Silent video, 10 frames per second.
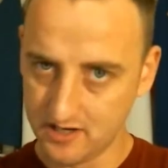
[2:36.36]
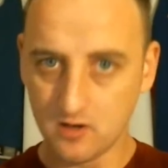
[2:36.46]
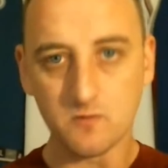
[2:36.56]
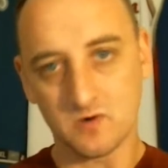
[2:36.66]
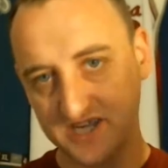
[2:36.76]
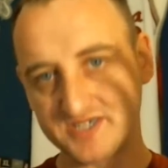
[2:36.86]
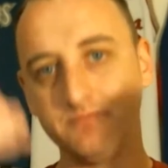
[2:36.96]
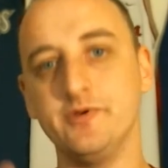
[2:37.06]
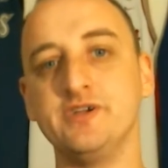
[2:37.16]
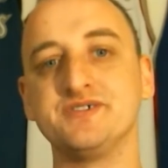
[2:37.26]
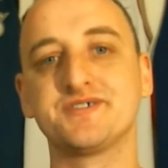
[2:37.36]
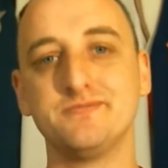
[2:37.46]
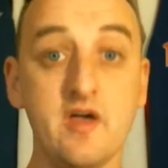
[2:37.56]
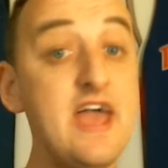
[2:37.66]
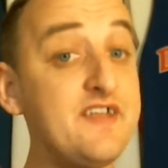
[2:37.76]
Rest in peace.
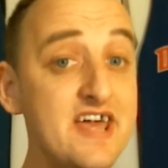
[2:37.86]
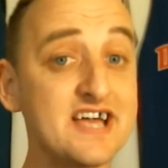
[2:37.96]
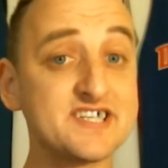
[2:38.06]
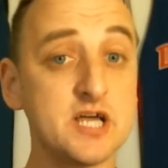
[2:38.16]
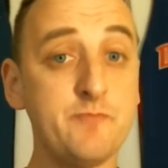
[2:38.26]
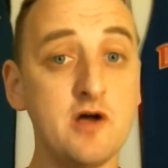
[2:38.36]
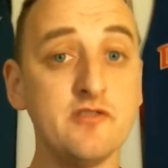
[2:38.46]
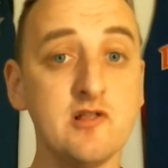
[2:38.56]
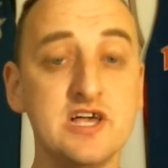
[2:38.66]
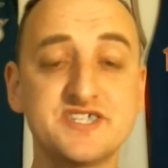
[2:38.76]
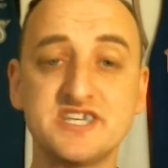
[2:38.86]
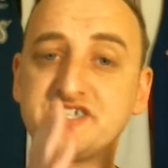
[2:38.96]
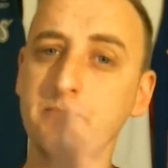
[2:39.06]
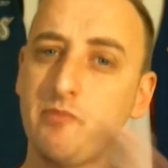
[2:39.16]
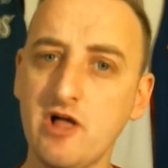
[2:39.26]
And next up on the list is a
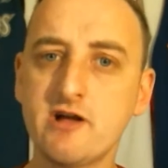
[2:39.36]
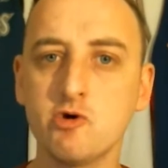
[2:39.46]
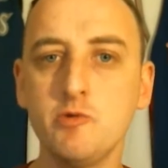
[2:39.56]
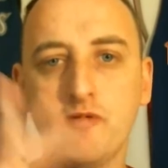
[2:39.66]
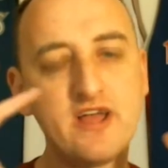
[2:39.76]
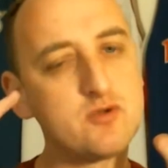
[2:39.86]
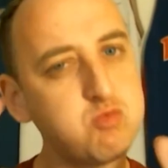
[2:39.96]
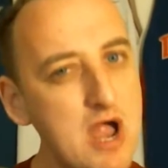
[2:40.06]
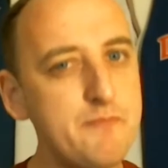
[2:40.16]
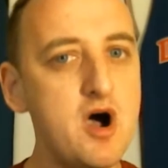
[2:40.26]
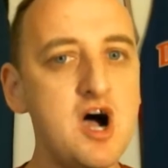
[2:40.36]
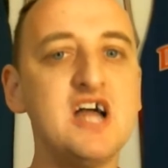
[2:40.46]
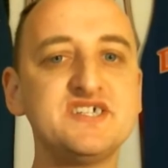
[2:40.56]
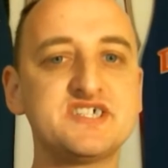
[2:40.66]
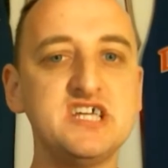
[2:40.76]
player who played right behind
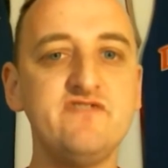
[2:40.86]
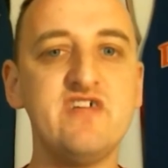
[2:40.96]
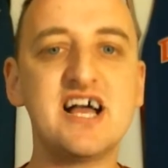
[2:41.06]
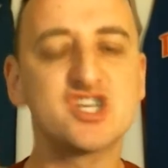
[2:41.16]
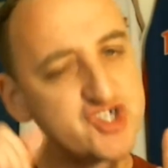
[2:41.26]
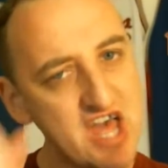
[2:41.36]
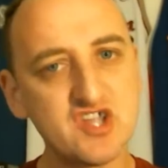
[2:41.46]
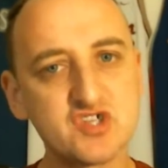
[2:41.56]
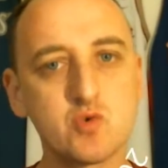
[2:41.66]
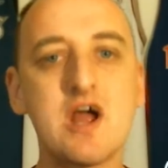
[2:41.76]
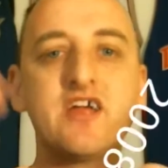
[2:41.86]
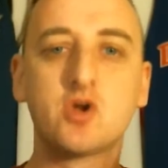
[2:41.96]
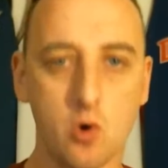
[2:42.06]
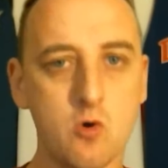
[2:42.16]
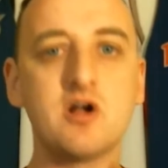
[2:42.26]
Steve Nash. That is right,
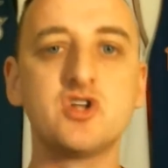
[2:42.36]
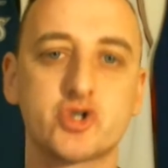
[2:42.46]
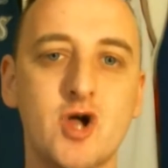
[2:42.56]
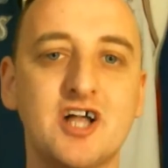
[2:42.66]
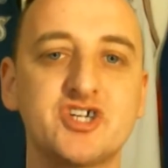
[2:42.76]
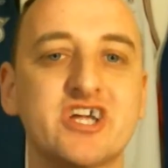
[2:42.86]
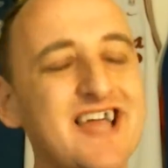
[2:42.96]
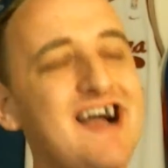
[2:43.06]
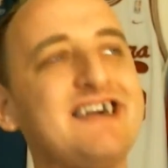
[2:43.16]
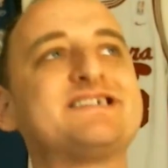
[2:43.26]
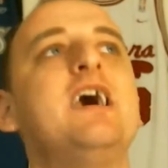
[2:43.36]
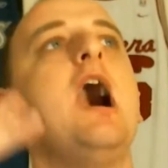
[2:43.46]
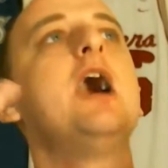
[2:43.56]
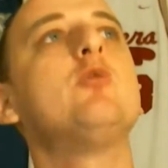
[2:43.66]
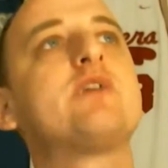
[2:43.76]
Goran Dragic. Guys, I
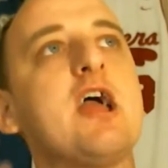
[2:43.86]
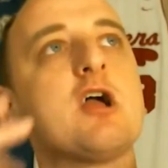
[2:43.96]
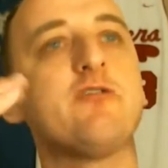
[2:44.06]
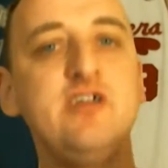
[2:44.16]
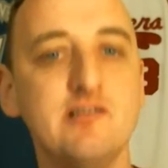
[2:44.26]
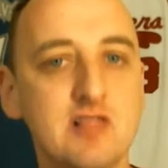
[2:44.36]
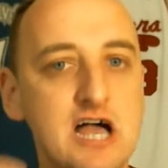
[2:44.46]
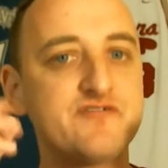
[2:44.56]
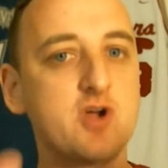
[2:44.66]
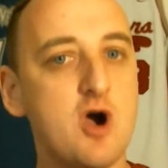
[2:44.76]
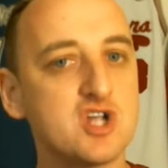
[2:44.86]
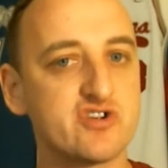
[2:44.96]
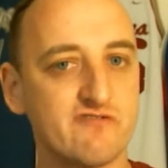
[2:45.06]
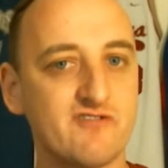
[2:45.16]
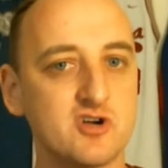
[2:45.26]
don't care if he left
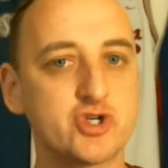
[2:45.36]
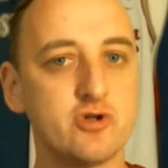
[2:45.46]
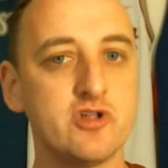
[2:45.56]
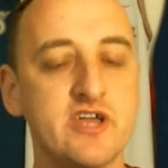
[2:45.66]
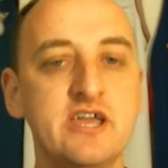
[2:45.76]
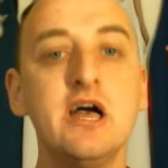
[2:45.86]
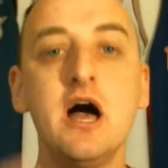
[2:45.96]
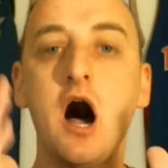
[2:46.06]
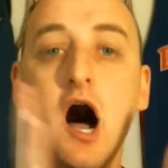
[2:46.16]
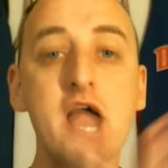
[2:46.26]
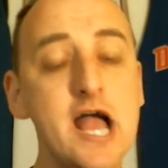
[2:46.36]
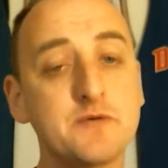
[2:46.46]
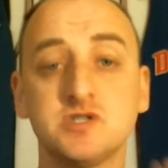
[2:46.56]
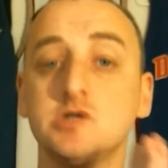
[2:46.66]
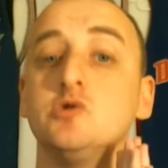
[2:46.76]
controversially. I
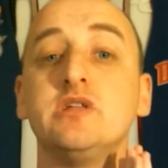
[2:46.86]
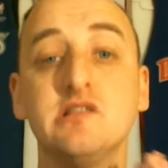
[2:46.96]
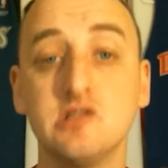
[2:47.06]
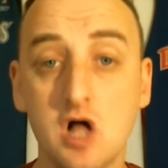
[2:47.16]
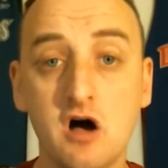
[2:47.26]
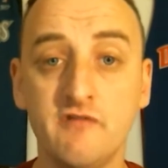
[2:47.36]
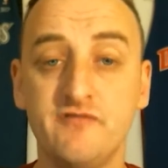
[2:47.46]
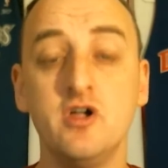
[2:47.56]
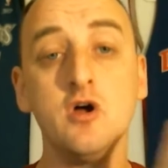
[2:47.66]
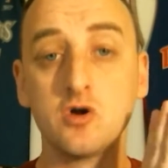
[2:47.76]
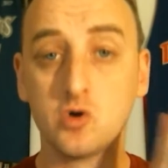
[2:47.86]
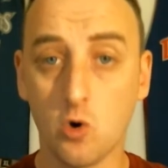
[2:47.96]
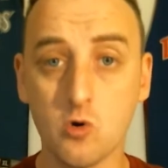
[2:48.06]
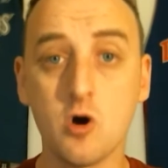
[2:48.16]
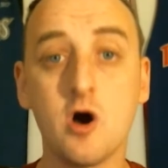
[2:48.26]
absolutely loved
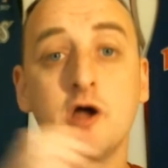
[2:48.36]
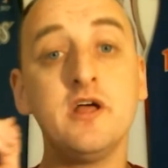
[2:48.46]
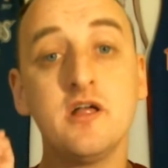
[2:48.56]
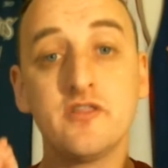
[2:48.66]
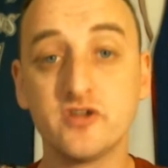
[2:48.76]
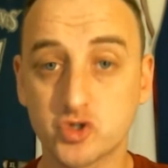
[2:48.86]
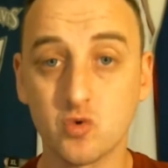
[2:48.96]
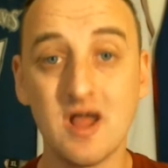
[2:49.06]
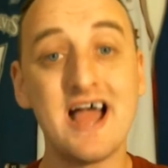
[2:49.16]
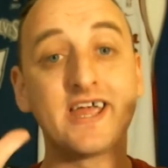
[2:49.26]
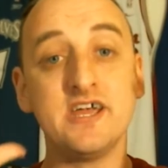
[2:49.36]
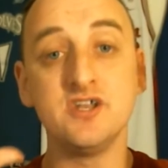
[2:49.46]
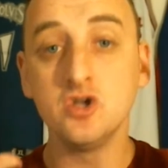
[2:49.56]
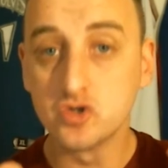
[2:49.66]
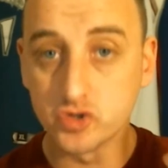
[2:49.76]
Goran the Dragon
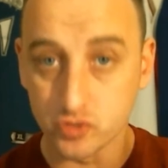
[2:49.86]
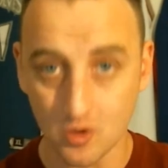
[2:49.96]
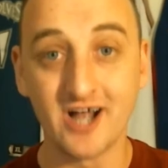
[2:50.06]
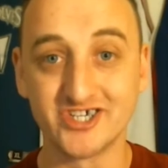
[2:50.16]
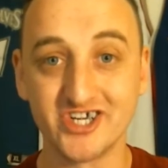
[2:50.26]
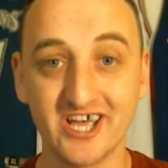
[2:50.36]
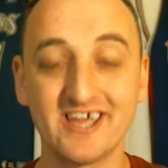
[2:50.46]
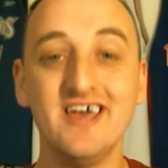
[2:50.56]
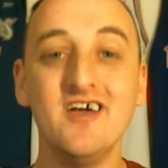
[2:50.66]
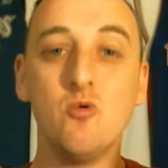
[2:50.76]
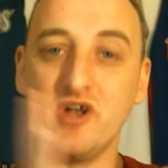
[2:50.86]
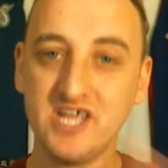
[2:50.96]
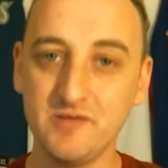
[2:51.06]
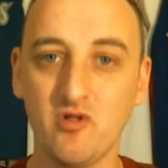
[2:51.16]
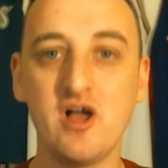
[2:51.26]
Dragic when he
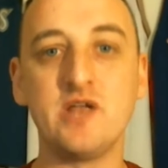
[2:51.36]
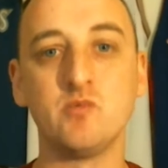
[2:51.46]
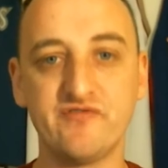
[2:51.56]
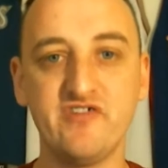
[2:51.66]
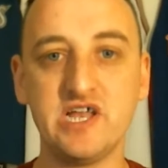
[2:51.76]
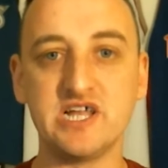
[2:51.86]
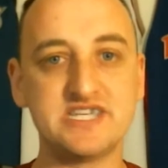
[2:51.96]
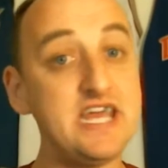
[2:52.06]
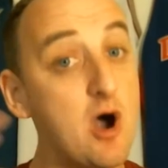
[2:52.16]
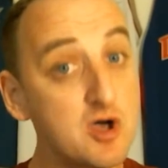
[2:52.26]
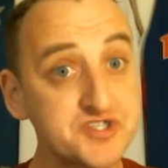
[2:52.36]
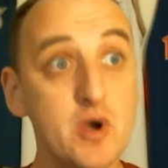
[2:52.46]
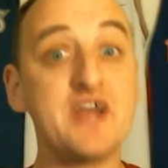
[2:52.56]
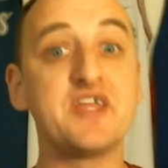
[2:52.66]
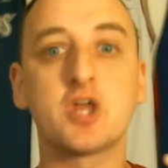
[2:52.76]
played with Phoenix. He also
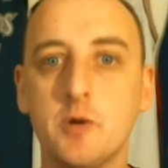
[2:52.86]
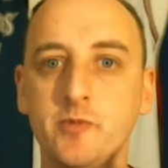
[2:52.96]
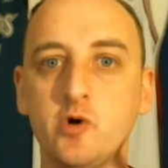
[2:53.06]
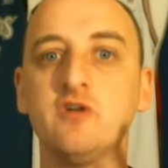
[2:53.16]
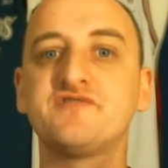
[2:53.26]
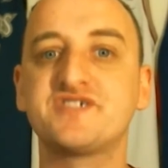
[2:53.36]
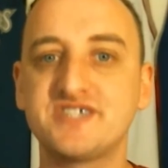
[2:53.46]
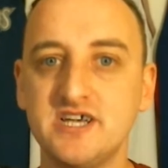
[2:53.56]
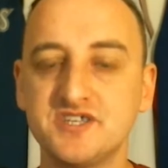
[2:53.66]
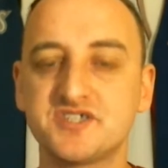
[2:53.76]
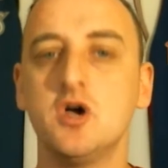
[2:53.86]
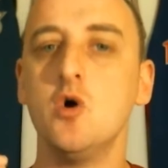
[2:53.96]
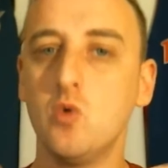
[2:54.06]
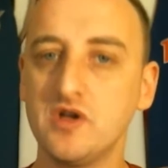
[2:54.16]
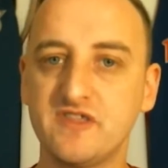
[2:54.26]
had a couple of stints
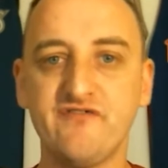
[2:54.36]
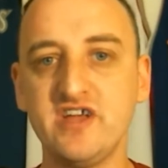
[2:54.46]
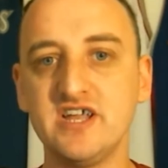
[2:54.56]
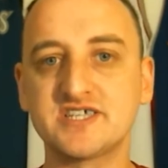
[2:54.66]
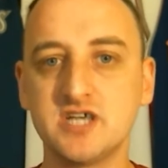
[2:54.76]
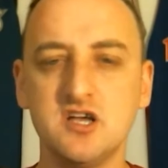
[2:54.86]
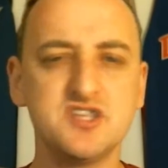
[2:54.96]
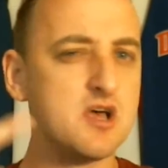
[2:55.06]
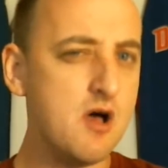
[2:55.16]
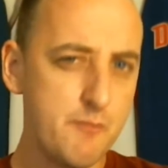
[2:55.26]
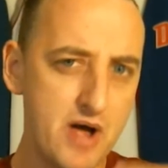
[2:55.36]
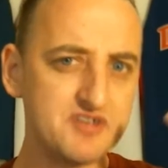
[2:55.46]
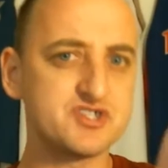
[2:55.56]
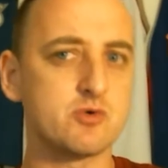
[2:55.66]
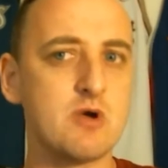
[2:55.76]
with the Phoenix Suns,
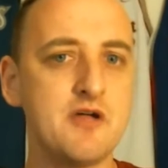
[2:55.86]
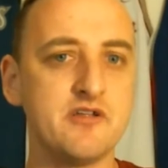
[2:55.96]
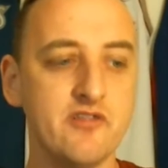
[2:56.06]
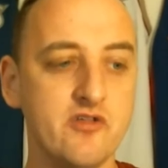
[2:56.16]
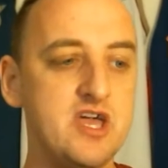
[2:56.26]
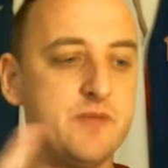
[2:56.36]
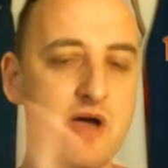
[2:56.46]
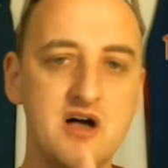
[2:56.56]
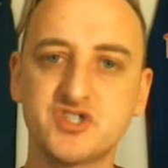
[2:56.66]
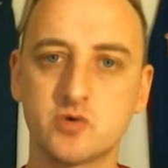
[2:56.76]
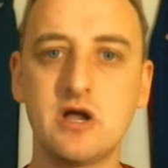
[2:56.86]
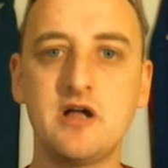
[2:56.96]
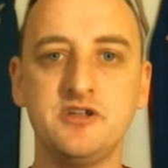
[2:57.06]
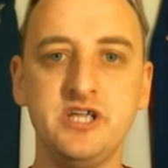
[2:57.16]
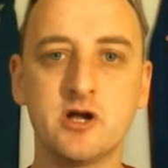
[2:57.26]
bounced around in the league, bounced around
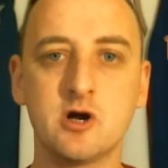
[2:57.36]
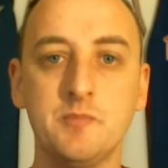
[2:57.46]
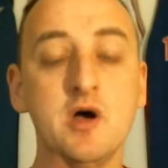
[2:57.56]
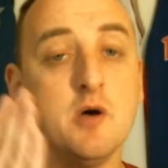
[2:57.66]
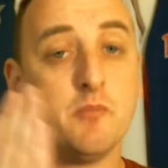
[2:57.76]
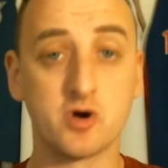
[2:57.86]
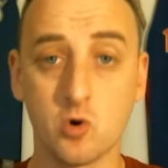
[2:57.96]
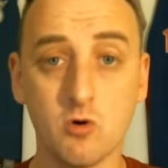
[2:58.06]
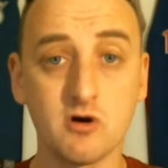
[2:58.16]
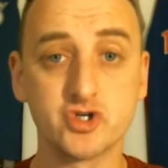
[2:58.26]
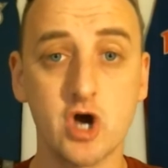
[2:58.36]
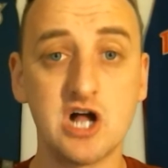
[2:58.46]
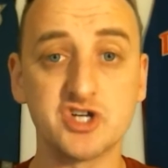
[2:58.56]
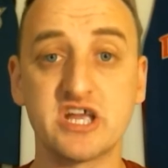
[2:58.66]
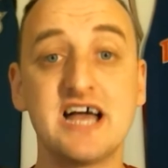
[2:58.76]
in Europe, but Goran
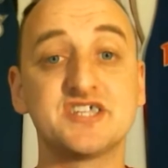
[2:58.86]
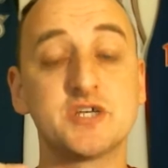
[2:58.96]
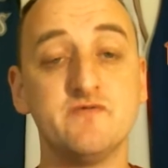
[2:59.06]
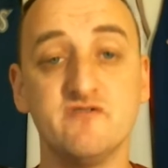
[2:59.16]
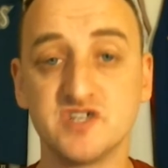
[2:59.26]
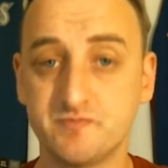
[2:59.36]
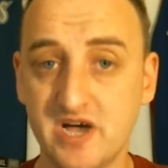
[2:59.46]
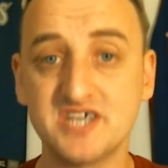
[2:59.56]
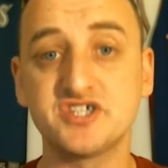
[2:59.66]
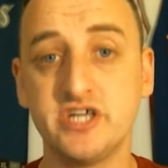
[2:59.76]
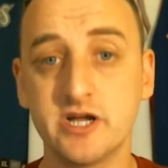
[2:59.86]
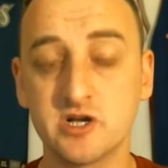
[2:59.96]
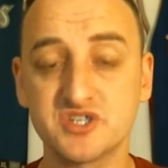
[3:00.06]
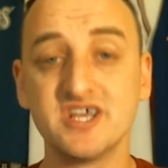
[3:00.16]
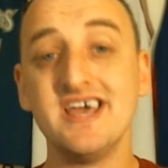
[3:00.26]
Dragic had some of his best
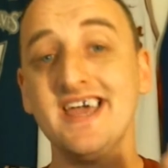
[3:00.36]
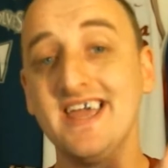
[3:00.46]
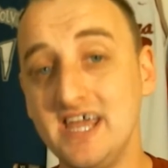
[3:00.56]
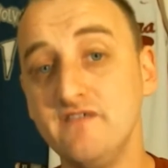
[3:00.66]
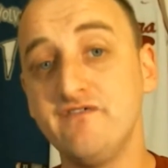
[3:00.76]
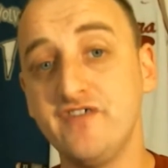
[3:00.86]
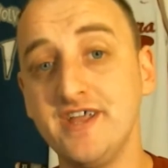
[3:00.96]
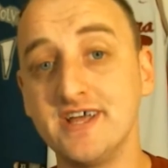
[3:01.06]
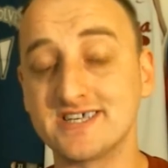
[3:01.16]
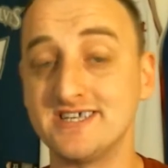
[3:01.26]
years in Phoenix, and